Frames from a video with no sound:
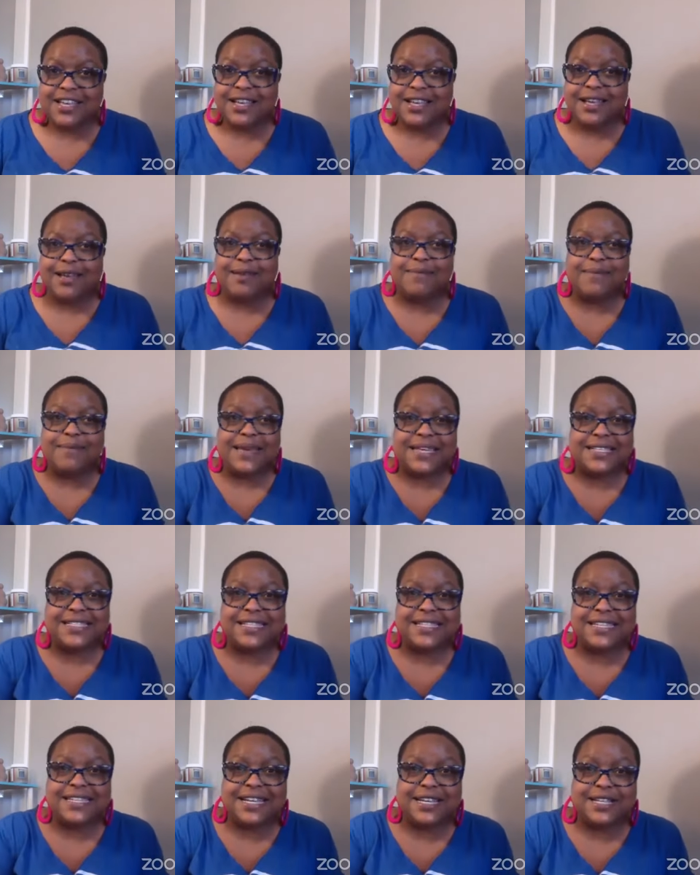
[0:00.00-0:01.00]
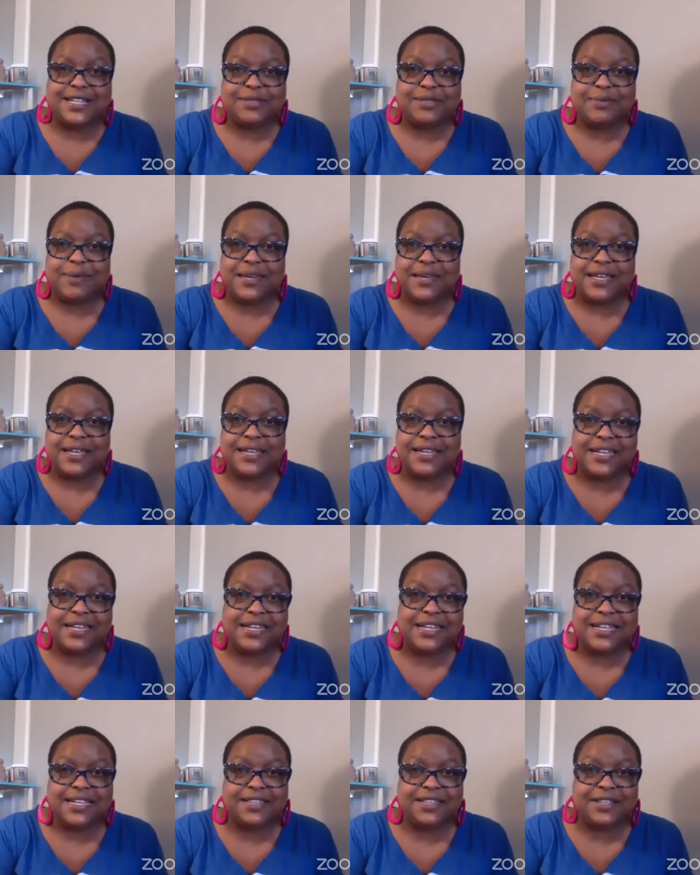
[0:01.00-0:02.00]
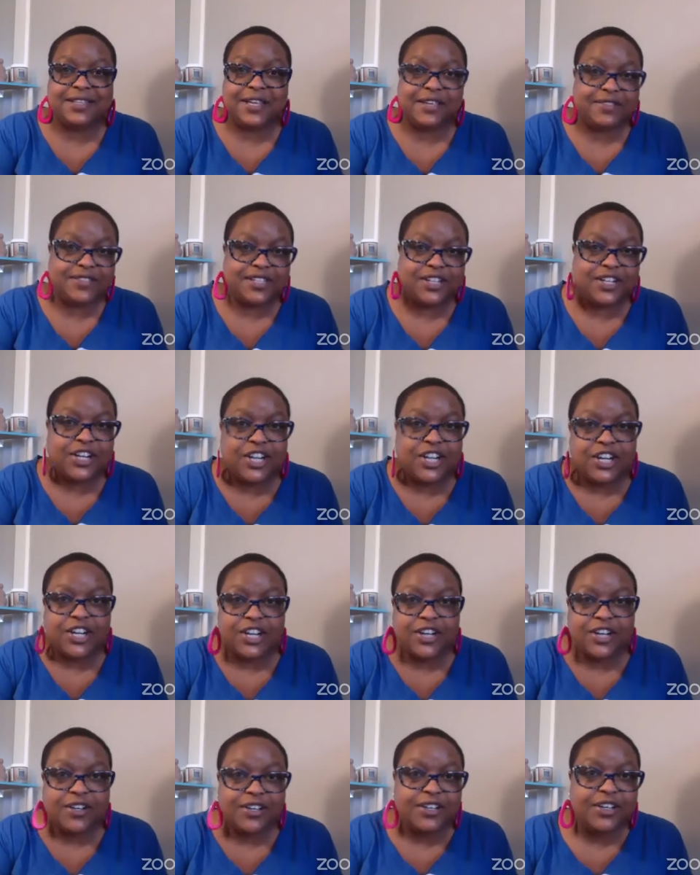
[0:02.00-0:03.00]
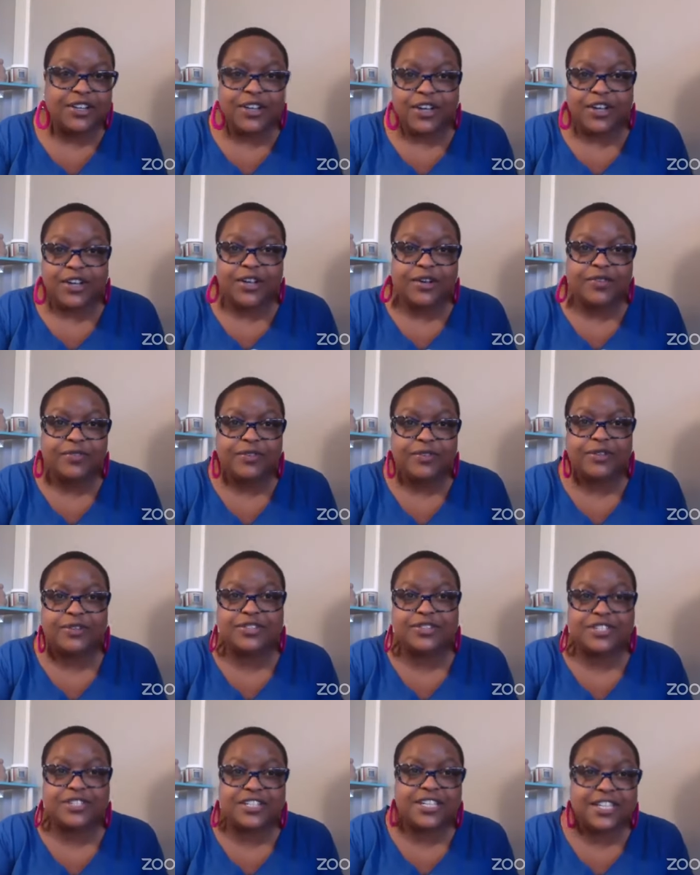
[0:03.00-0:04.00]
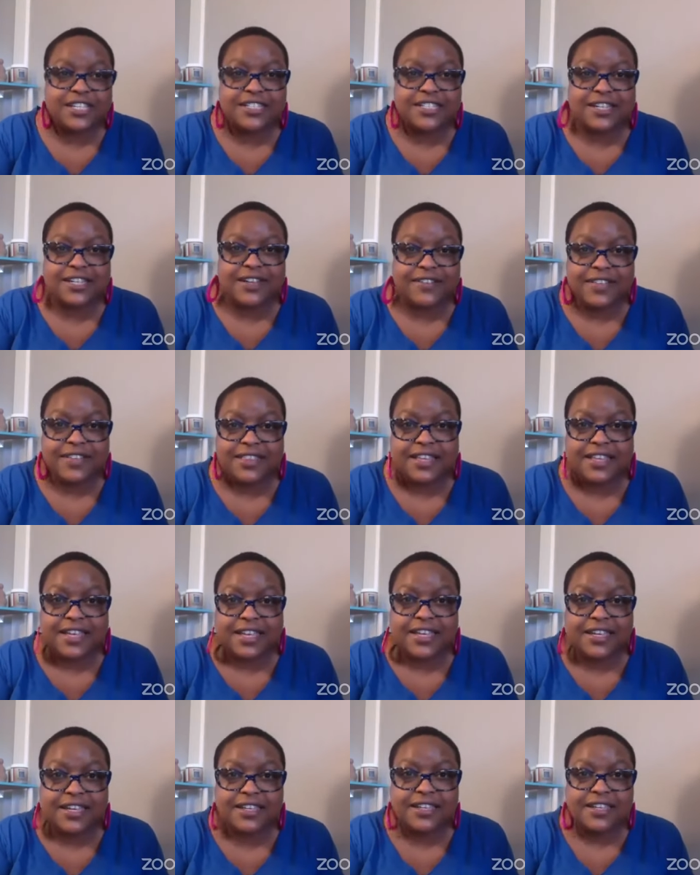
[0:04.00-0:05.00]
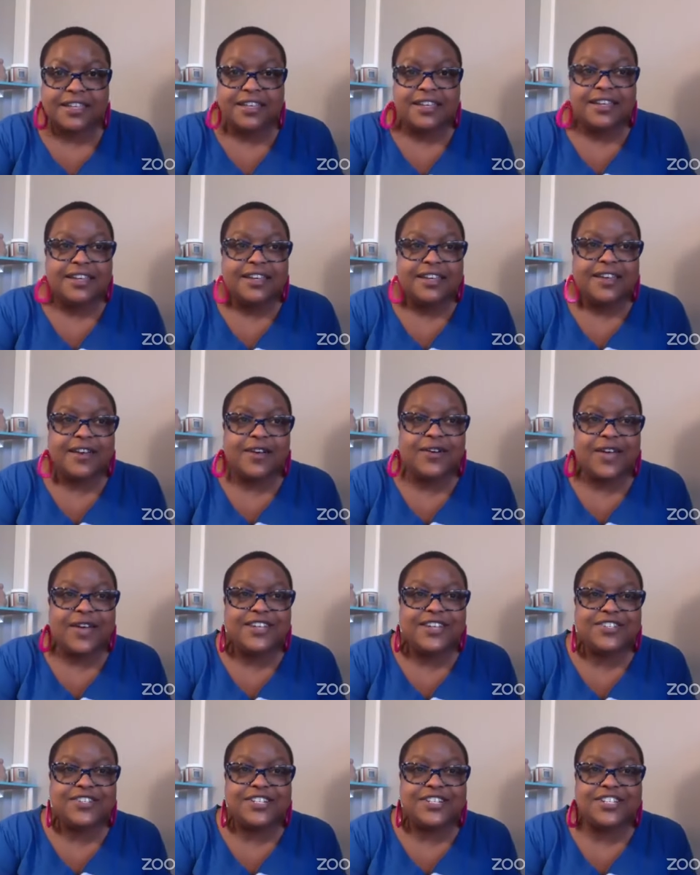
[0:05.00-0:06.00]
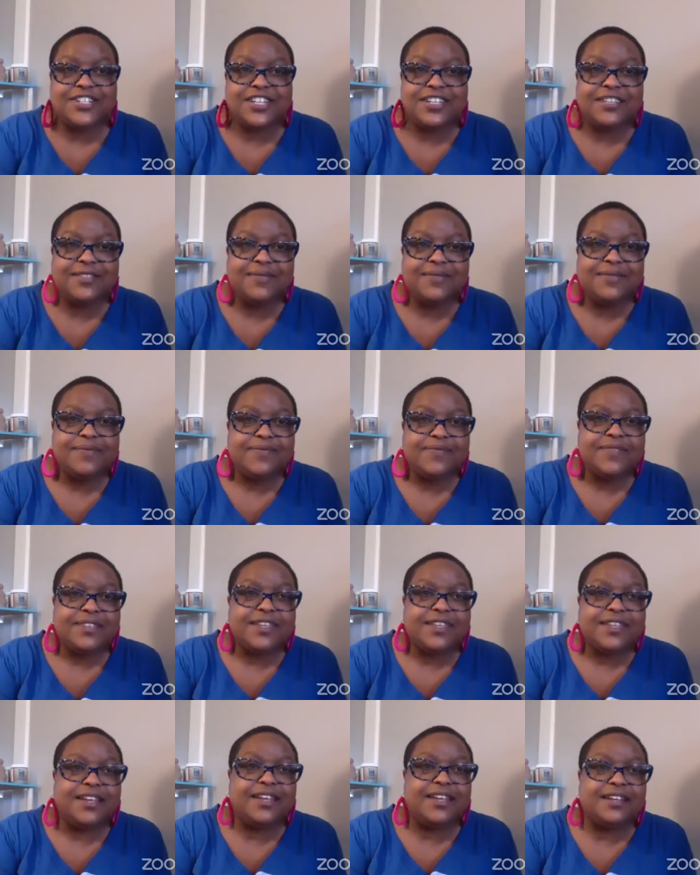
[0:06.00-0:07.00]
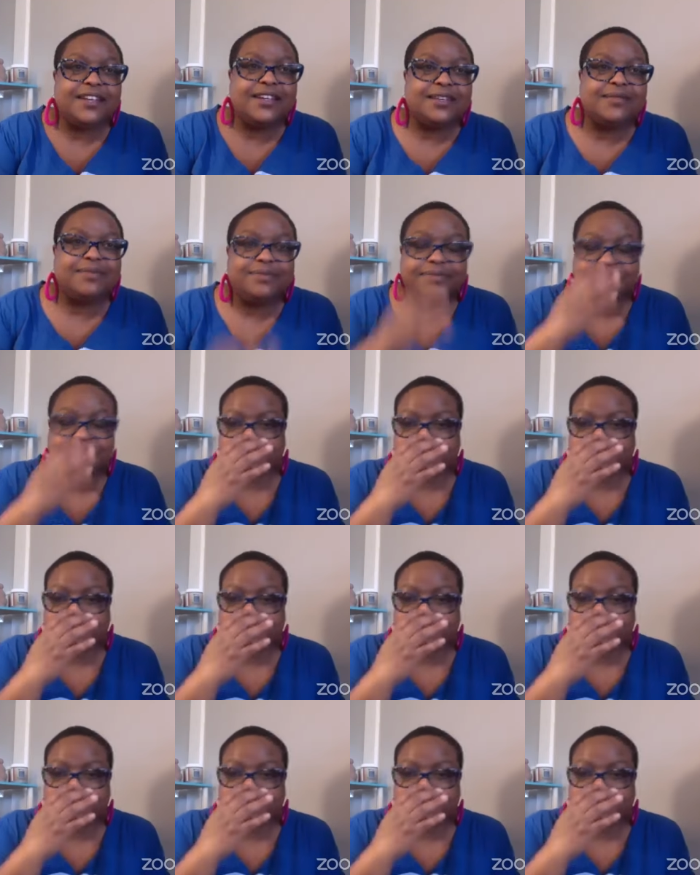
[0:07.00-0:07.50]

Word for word: amazing husband and he loves her, you know, for who she is and everything. Oh, hey, Trisha. And, um,